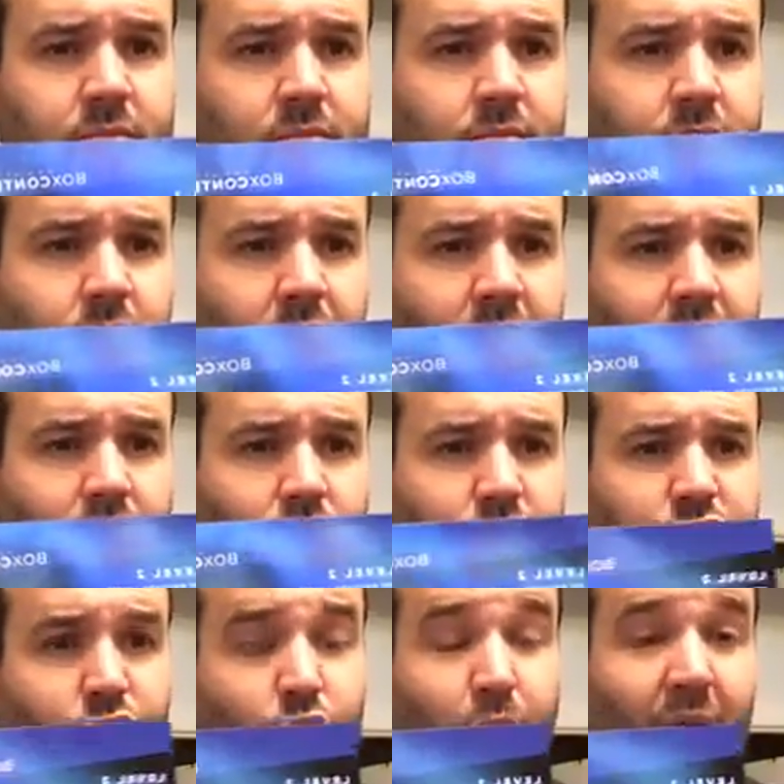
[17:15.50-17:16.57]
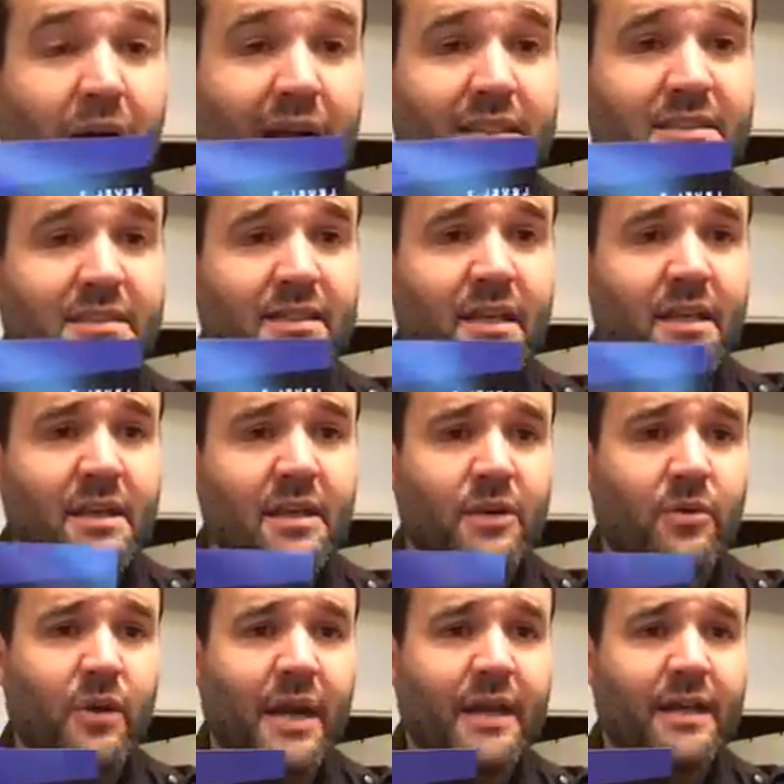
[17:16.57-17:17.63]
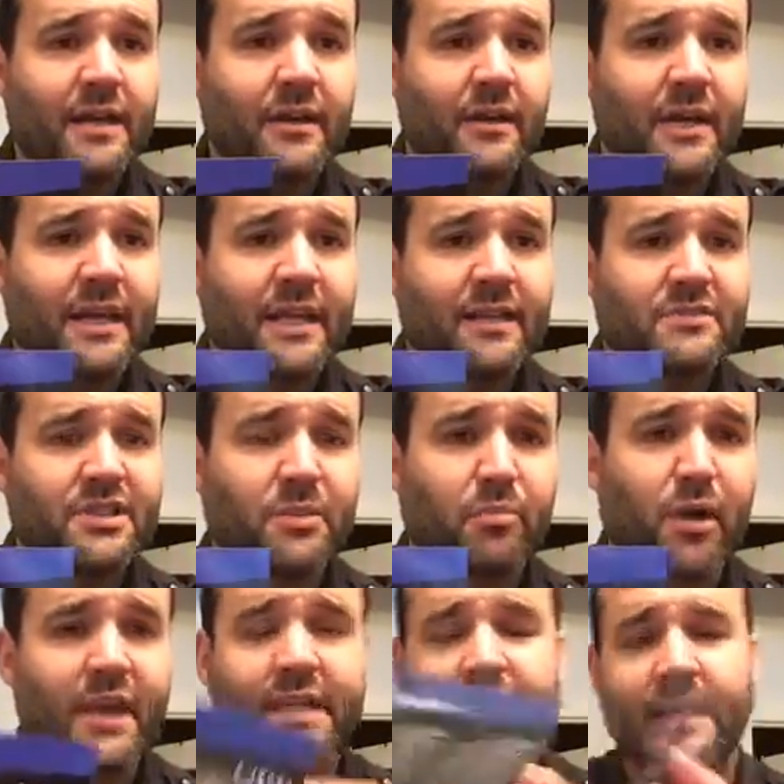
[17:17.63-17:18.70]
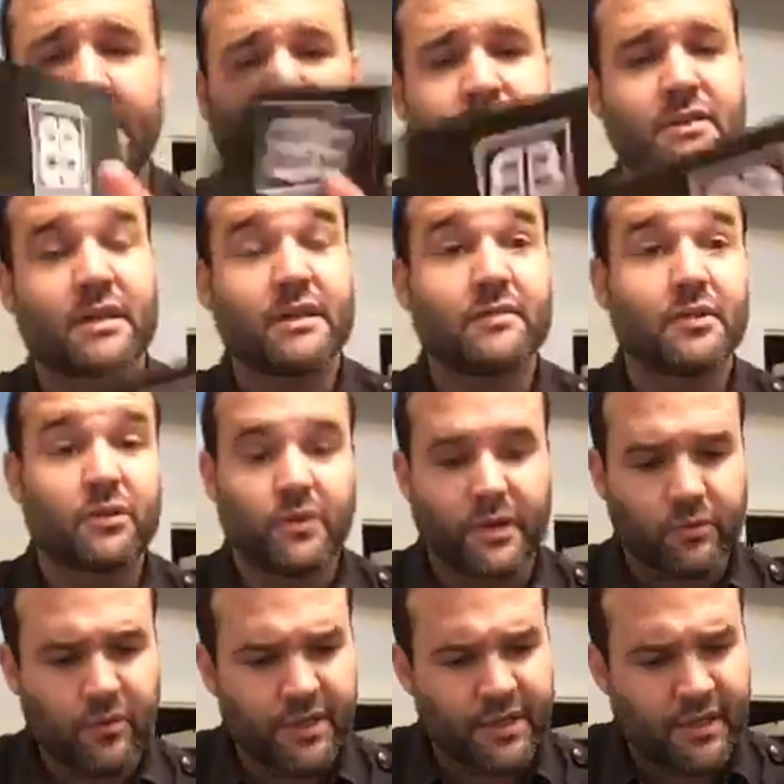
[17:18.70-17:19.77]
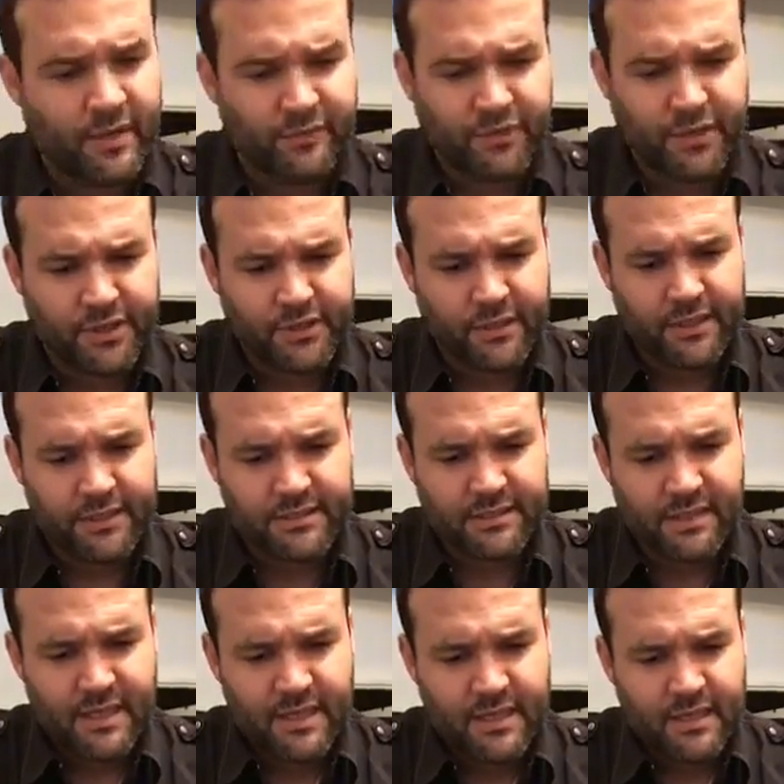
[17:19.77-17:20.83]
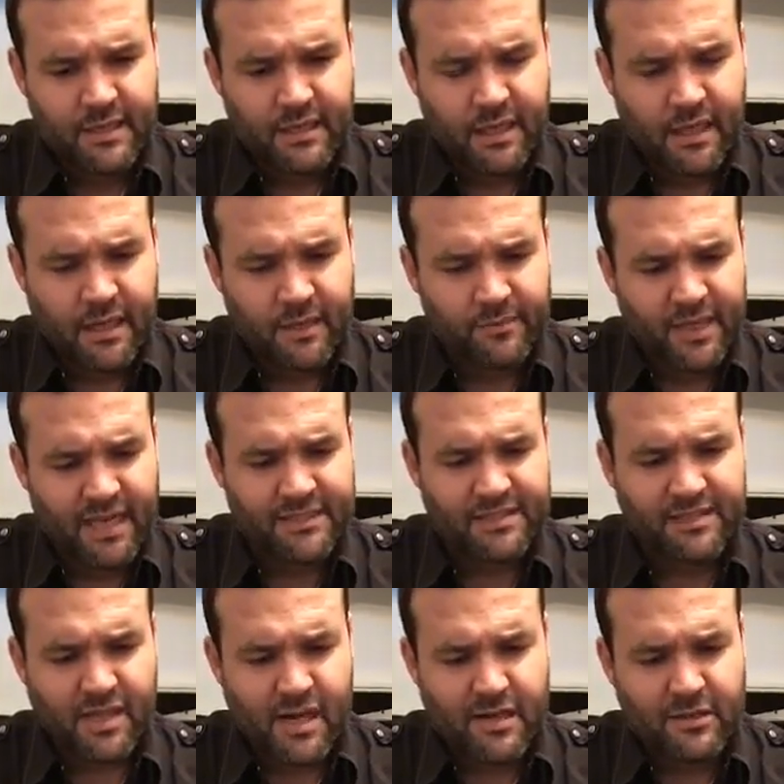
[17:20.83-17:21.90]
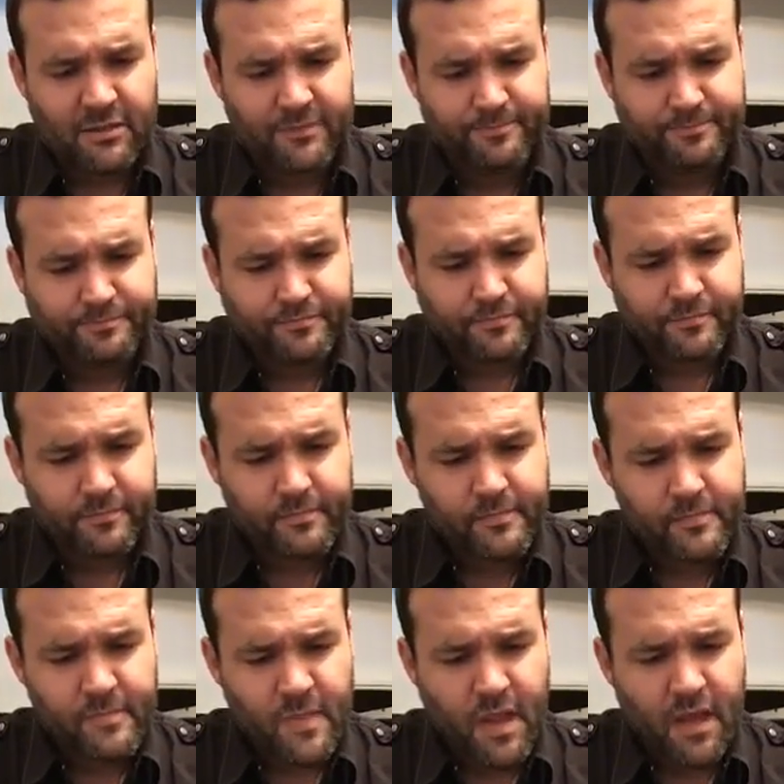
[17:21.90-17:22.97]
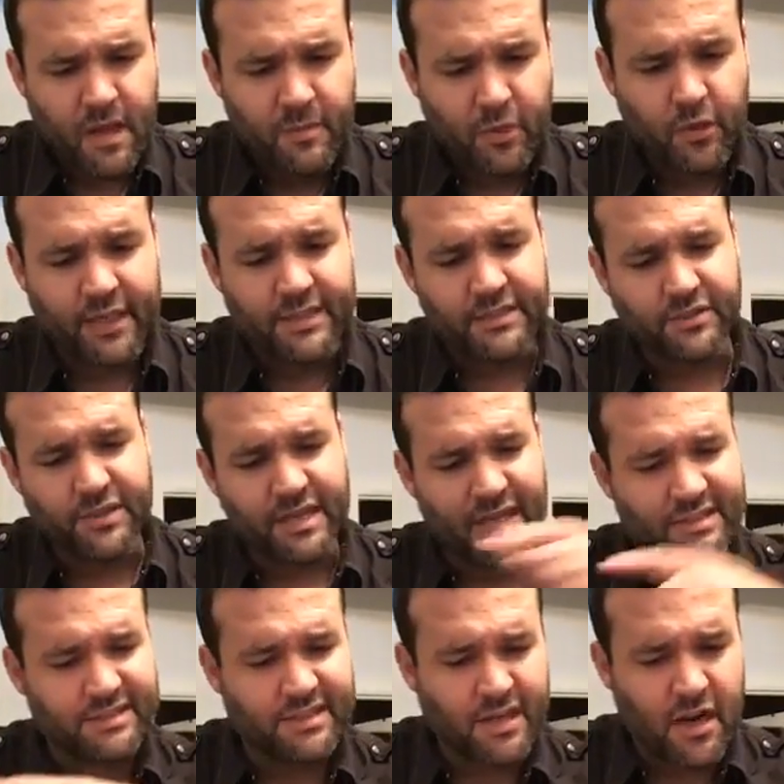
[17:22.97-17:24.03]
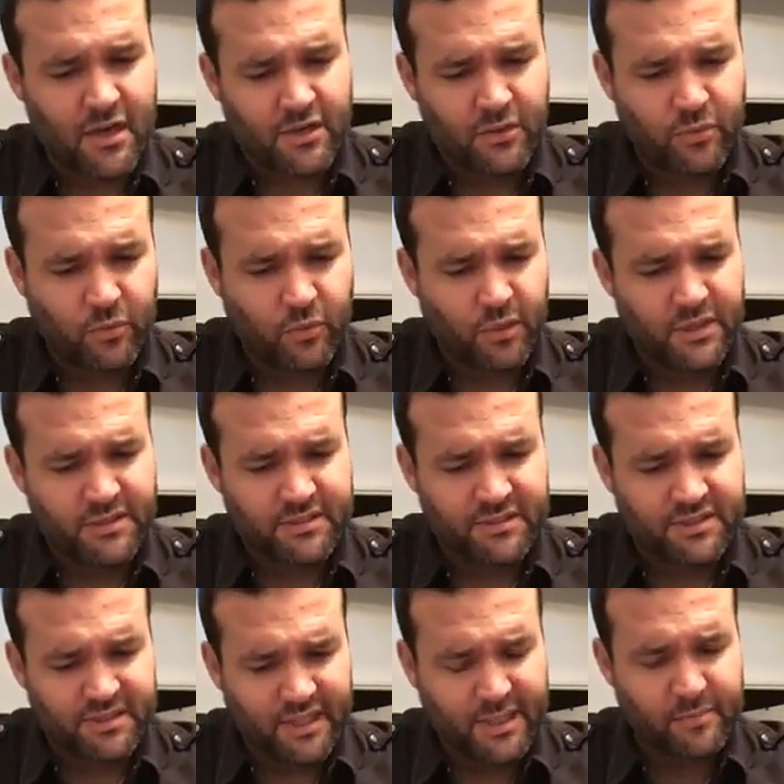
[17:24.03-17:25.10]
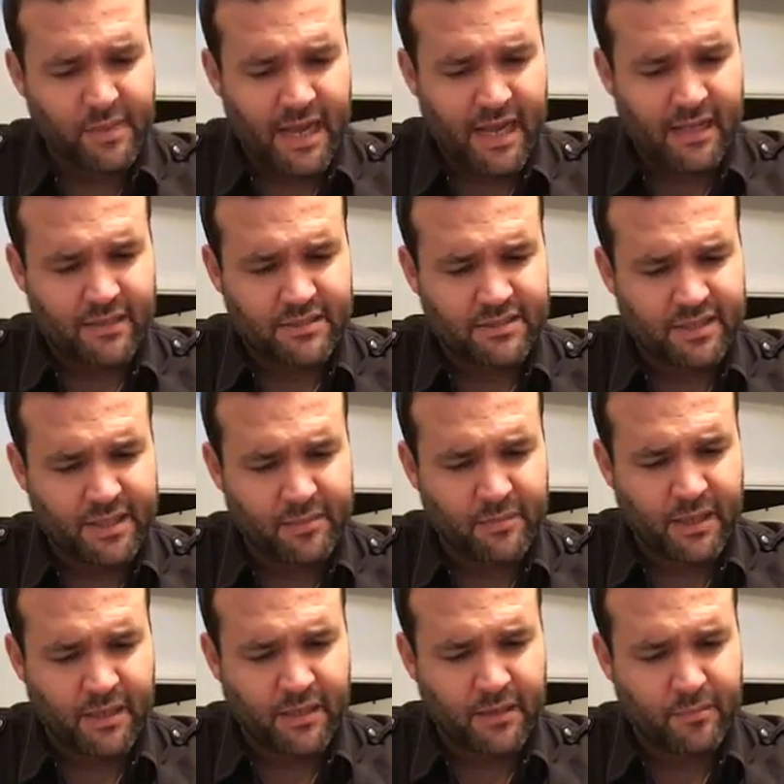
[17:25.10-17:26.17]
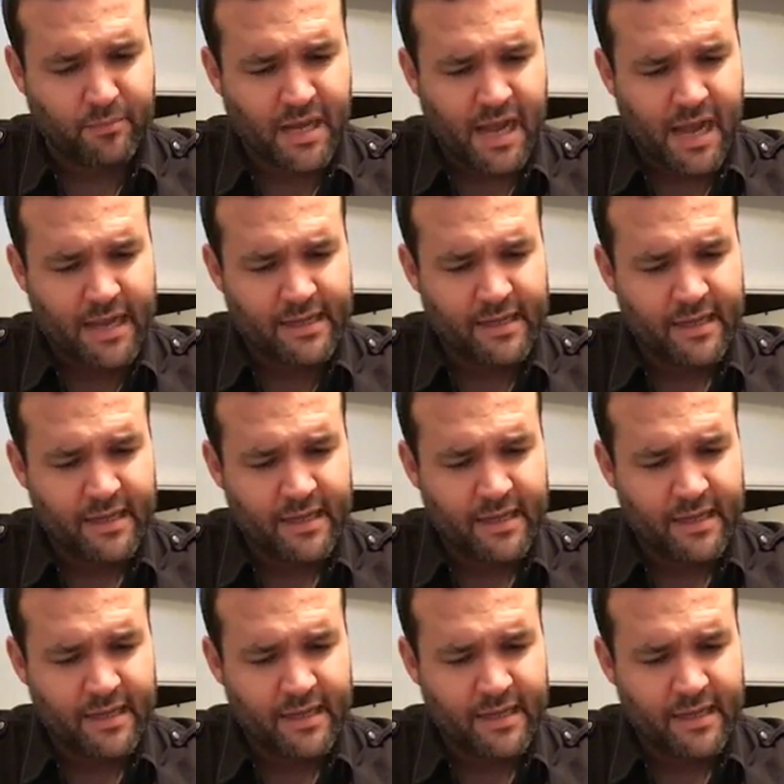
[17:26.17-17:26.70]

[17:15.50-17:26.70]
level 2 box right here, and it gives you a breakdown. So I'll give you a quick rundown if you're curious. Night Stalker. Okay, so the Night Stalker was the sling bag,